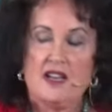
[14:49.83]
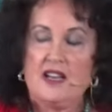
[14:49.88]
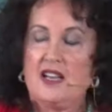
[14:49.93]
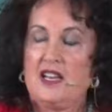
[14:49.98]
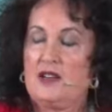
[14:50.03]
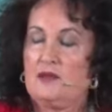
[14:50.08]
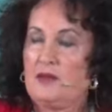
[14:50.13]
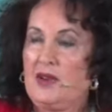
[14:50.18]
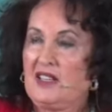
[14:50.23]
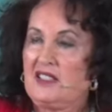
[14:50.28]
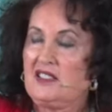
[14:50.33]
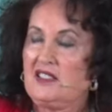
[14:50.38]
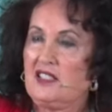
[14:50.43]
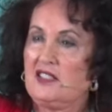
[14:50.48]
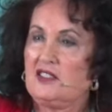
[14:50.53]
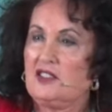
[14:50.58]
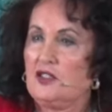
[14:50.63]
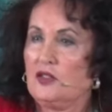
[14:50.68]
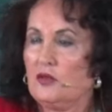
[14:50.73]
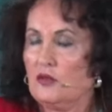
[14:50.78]
And my
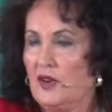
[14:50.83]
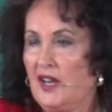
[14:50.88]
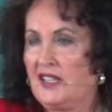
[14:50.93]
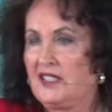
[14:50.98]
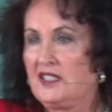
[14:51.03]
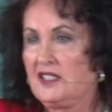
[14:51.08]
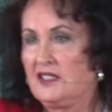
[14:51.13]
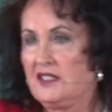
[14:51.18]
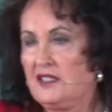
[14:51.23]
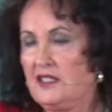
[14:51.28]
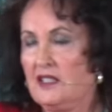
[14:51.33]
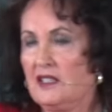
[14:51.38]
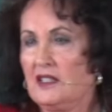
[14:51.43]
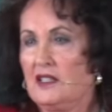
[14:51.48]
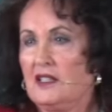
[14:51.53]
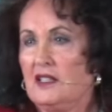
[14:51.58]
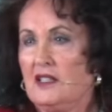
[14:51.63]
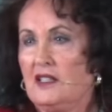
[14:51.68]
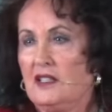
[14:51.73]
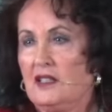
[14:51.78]
sister rented,
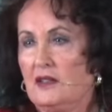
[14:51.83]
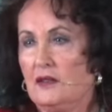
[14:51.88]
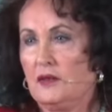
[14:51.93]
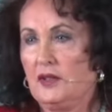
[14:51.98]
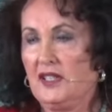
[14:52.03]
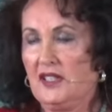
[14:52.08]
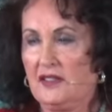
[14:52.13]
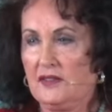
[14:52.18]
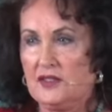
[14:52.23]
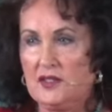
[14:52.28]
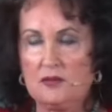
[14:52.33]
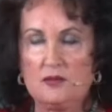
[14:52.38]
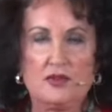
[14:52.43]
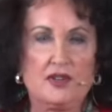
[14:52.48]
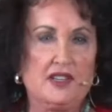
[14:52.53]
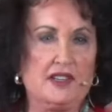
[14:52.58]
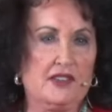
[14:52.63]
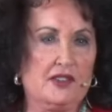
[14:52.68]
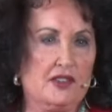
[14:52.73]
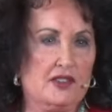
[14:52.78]
we lived in
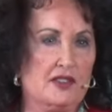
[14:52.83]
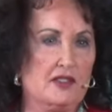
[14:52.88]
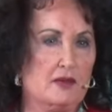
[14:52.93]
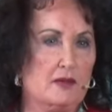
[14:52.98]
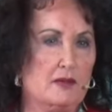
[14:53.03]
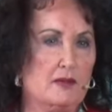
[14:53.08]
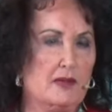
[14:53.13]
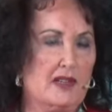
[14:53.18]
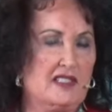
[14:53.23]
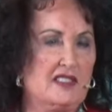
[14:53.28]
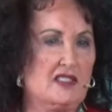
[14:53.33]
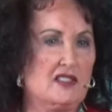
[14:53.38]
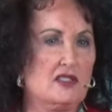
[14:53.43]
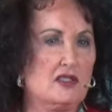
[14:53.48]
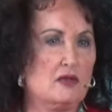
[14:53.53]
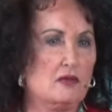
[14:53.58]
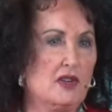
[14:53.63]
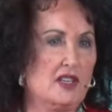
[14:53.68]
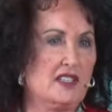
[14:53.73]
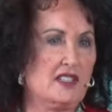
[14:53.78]
Brainerd, and my
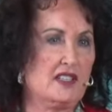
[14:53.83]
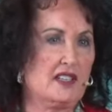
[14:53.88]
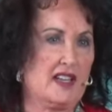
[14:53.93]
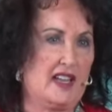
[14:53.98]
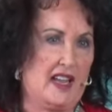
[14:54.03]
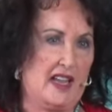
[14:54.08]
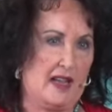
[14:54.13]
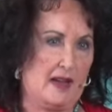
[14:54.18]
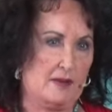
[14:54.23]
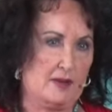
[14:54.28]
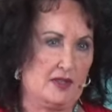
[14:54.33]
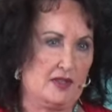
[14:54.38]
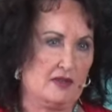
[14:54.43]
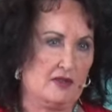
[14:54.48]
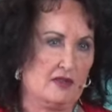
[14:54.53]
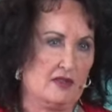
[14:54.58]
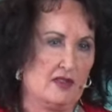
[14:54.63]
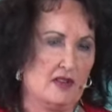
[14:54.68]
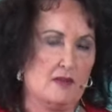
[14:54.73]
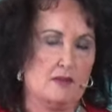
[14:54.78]
sister rented a cabin.